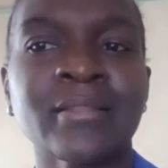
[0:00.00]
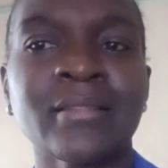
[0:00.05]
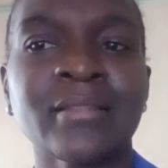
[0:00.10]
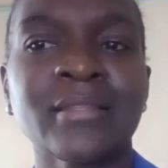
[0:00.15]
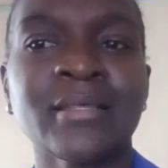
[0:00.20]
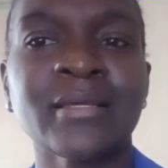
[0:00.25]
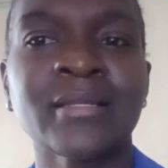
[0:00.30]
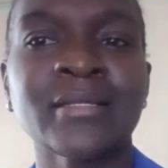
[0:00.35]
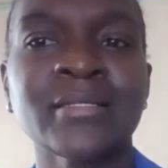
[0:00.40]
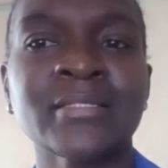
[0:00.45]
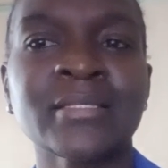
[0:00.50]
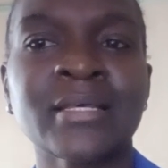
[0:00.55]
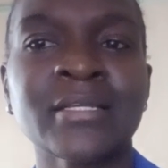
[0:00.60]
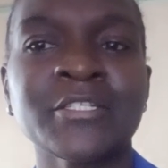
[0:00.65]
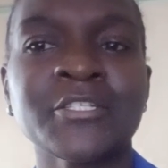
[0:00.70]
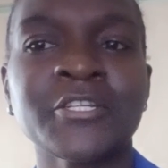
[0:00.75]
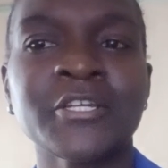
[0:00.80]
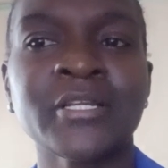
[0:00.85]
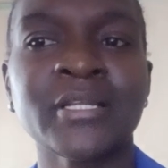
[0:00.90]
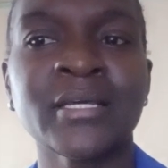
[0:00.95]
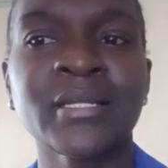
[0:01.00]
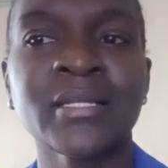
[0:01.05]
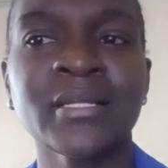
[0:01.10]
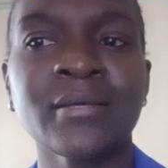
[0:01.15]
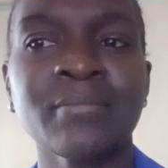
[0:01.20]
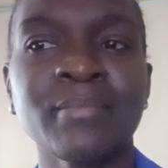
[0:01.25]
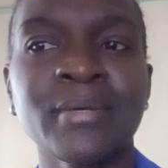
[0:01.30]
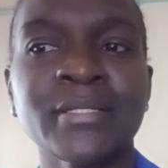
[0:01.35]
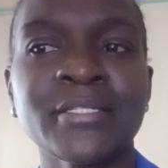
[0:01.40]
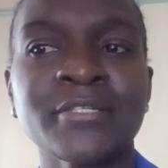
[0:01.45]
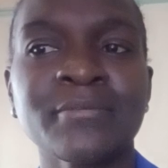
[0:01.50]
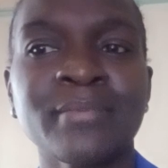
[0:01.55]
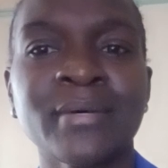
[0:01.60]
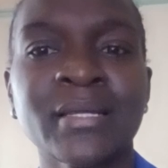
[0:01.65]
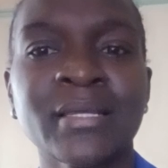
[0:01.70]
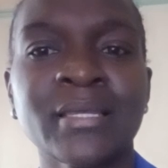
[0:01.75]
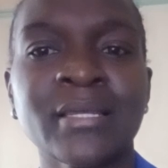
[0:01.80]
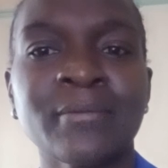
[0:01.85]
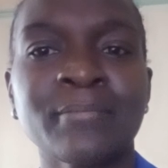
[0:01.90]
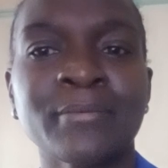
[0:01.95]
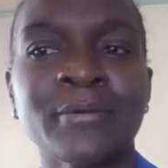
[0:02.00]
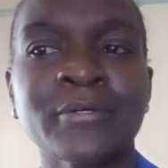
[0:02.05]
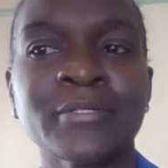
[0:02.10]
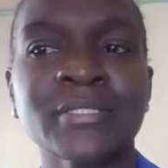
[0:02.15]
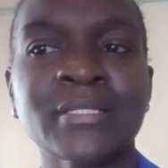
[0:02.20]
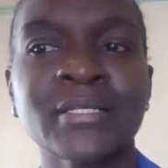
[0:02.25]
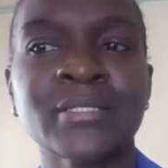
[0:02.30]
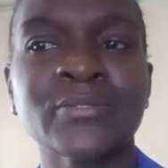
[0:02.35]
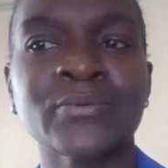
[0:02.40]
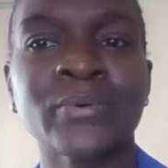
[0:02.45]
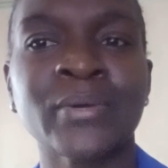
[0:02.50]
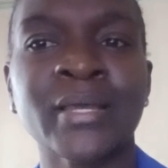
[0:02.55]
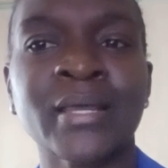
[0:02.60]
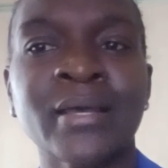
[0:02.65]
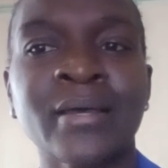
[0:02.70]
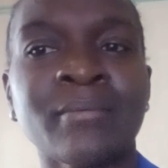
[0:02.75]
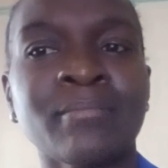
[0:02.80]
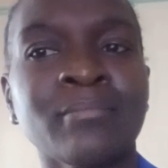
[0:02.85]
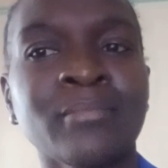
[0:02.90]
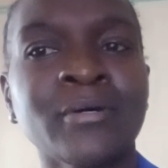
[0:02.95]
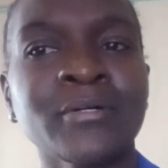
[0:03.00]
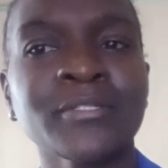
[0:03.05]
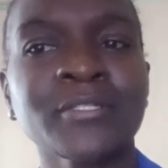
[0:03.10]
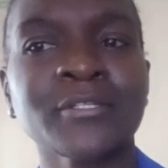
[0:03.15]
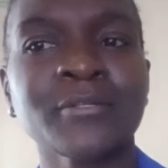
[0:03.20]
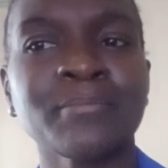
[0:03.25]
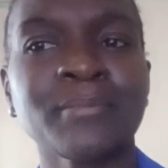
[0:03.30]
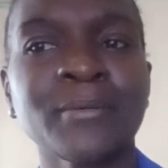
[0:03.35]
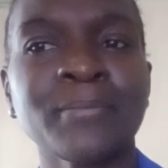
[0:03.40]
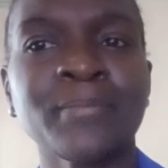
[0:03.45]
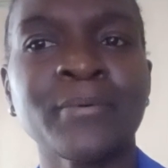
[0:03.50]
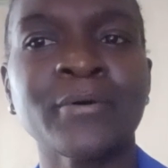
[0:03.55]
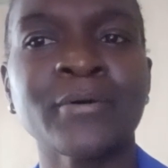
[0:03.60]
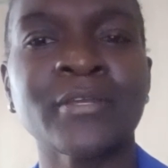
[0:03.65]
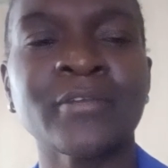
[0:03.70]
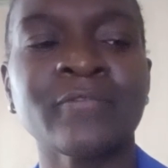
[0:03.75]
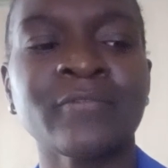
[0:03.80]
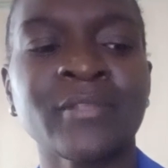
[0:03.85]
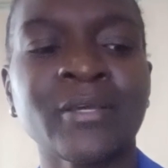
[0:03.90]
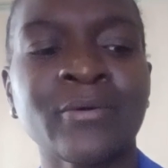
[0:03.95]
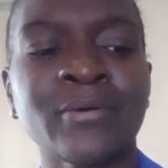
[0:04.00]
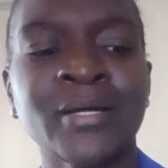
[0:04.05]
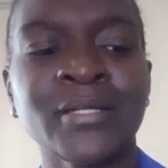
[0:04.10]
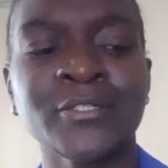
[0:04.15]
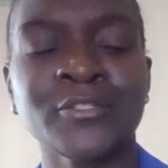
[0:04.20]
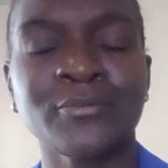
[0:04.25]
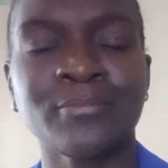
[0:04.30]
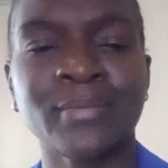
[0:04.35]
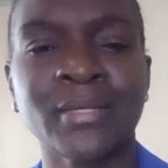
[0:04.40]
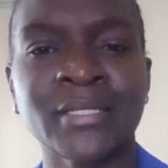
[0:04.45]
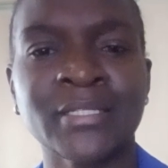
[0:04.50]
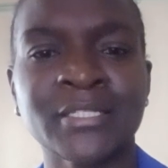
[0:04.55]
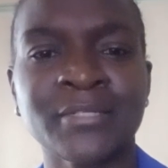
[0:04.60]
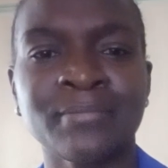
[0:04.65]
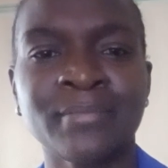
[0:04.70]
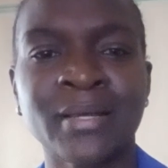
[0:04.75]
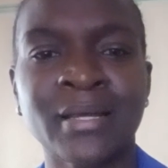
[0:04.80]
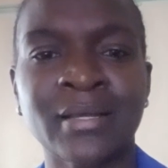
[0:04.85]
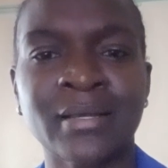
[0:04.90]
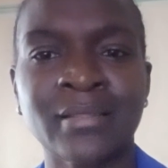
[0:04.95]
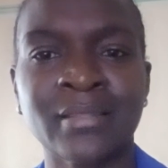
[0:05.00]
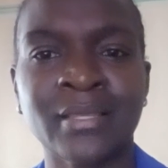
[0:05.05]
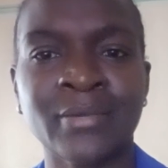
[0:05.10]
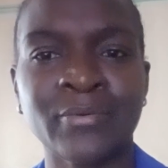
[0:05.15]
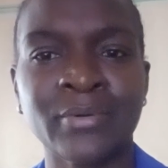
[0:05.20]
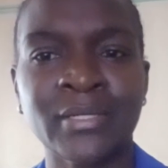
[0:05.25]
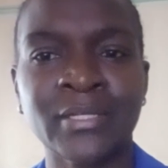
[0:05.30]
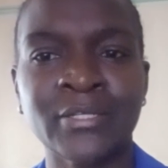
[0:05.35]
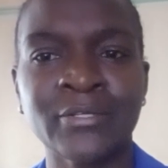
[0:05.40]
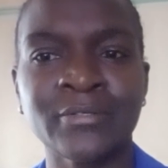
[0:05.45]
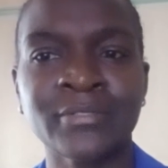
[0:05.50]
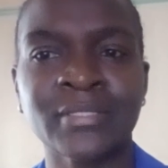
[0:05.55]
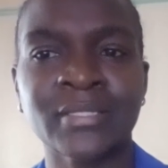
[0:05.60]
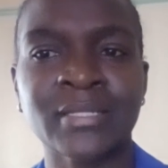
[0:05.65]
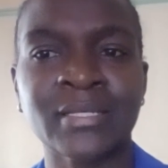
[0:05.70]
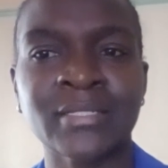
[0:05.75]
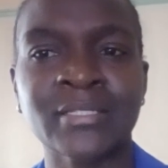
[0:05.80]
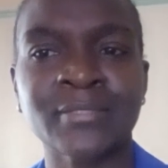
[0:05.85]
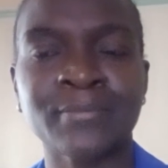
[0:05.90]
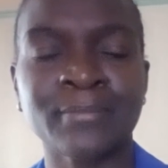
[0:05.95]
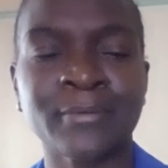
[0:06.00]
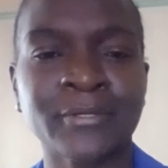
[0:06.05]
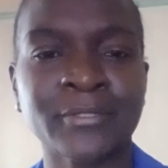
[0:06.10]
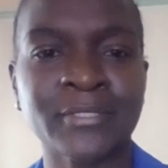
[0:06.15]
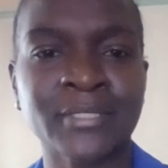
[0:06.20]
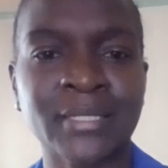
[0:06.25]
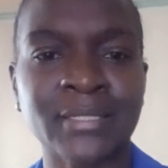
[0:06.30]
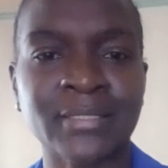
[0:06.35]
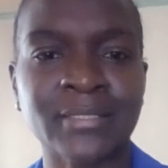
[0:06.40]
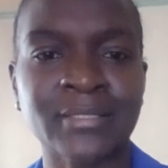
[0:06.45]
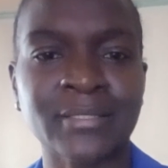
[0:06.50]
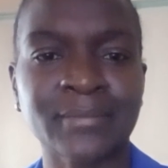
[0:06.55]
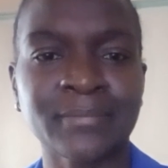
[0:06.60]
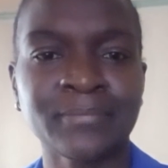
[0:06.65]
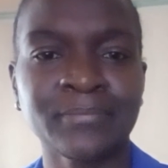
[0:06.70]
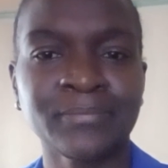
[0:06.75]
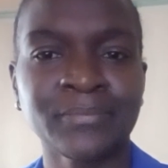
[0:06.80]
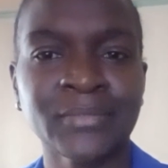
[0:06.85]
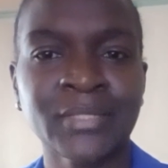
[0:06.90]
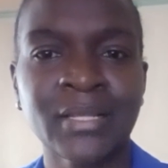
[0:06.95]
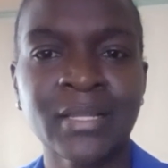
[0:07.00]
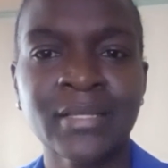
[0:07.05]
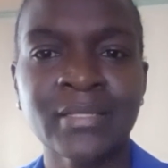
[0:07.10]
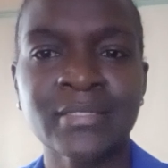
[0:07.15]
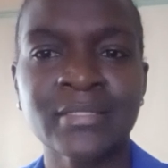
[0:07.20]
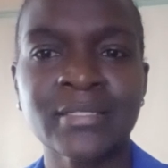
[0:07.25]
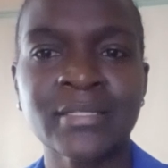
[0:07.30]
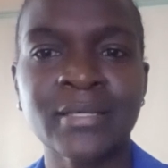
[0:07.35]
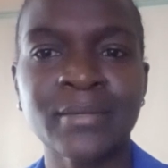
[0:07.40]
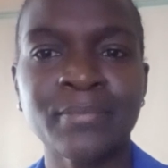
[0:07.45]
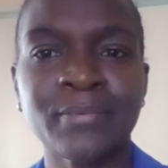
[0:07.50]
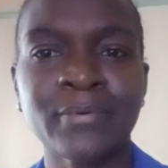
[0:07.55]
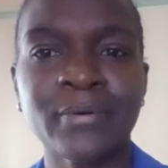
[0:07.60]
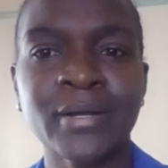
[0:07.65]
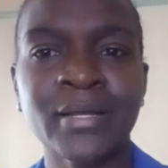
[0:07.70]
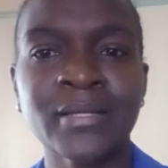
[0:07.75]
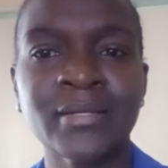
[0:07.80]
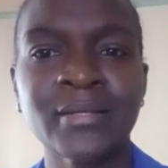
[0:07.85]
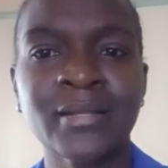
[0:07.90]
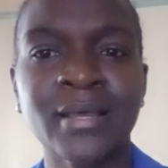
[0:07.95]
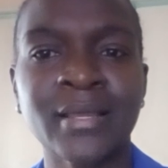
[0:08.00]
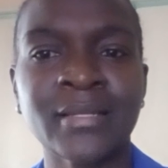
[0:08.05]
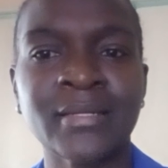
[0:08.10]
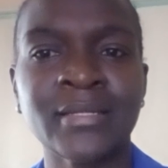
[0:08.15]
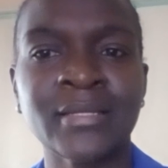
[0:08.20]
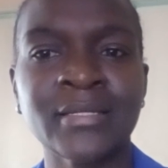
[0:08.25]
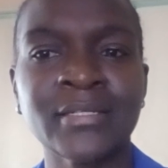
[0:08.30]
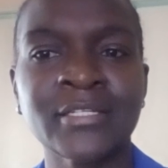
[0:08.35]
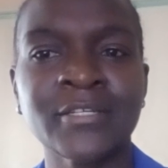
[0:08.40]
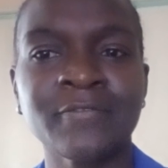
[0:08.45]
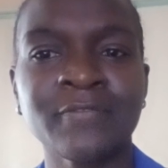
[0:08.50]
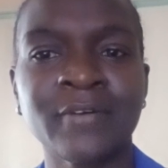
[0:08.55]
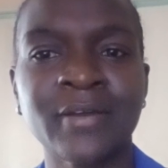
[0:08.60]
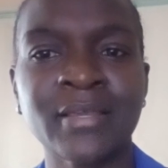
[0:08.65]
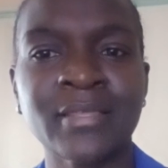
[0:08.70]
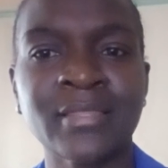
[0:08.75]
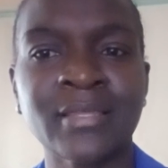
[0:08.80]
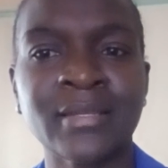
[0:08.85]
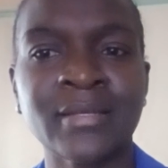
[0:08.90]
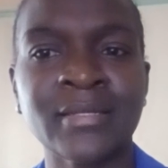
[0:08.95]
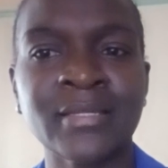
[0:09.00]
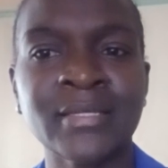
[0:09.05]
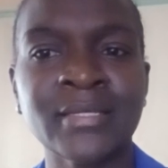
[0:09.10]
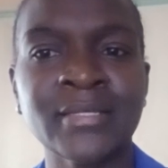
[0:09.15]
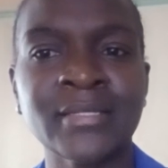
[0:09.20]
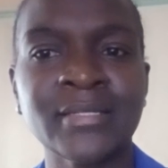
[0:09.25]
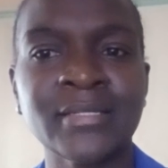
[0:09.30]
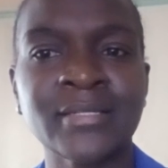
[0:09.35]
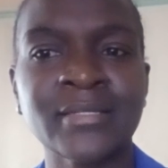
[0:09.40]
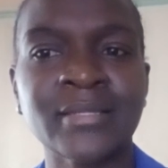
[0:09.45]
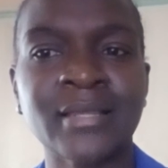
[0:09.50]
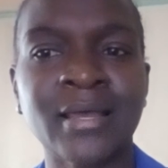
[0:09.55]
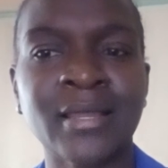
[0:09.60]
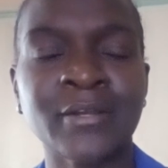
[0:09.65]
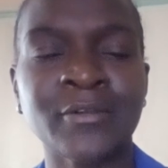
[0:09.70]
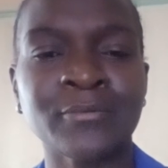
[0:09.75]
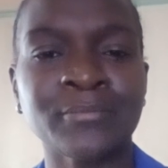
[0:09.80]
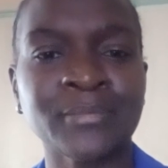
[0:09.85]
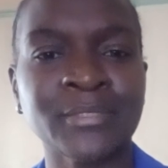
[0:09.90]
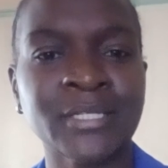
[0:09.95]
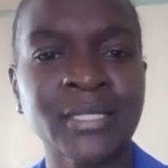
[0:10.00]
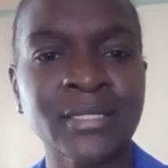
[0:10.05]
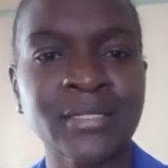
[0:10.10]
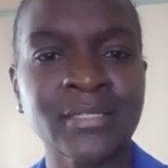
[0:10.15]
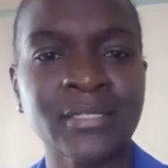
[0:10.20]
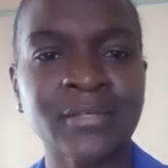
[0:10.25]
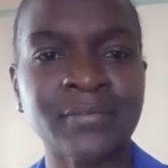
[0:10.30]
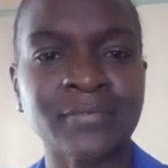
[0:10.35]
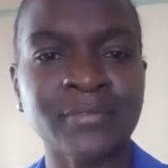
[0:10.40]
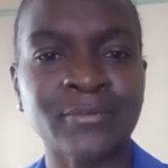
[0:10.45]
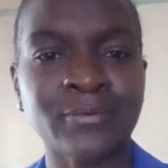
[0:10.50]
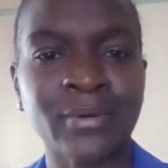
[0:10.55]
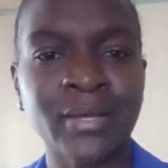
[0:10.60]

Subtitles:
There is a generic benchmarking process where most people, if they want to benchmark, they will use this process. Step 1, identify the need and objectives.